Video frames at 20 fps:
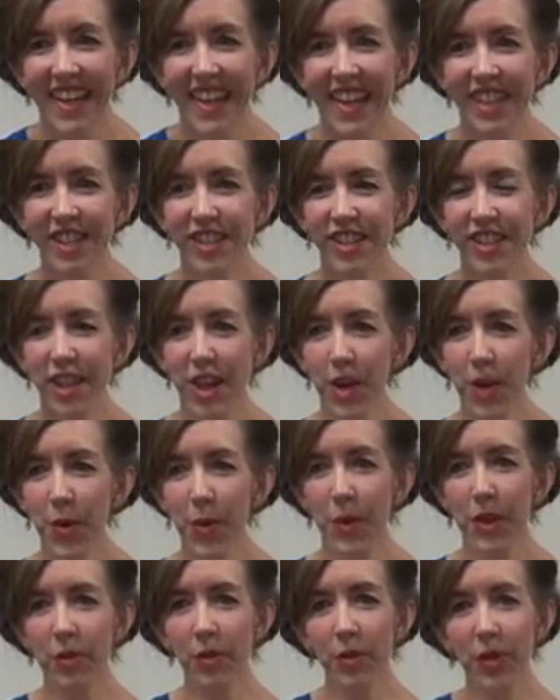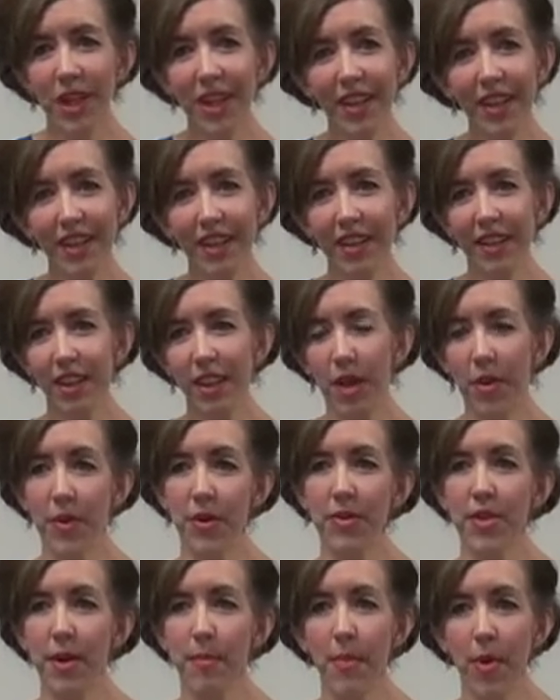And so when we
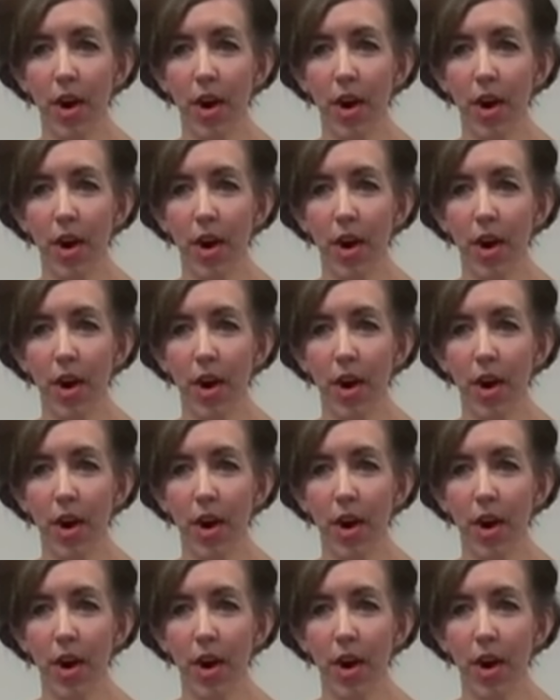lower the